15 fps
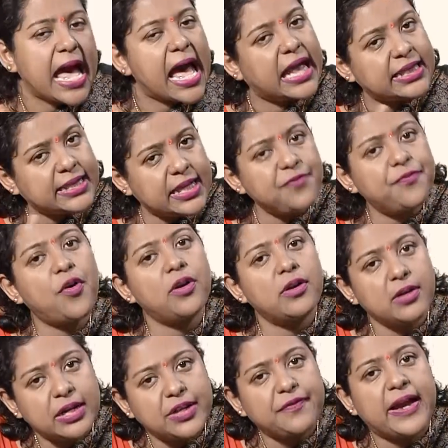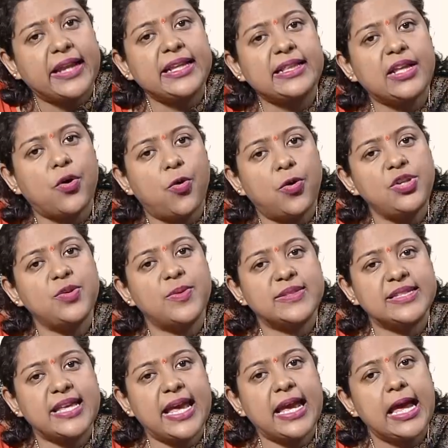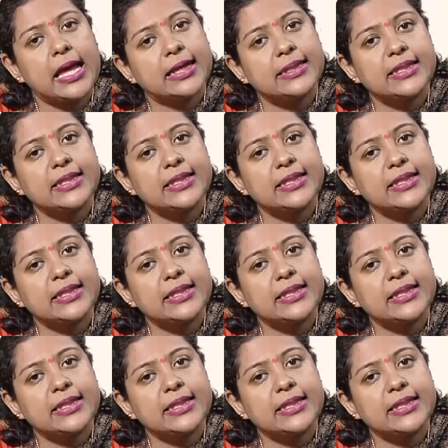And then for defining the whole, you are saying